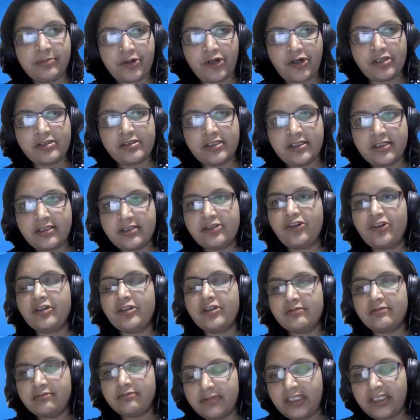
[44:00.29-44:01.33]
in a process
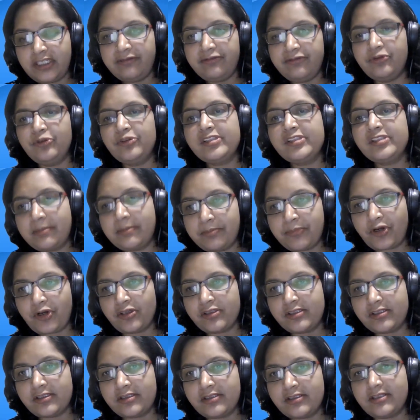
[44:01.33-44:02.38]
or 3-4
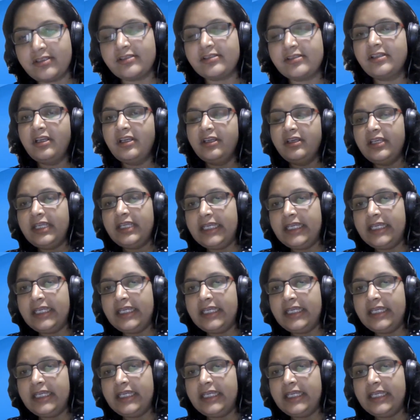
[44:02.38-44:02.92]
sub-processes.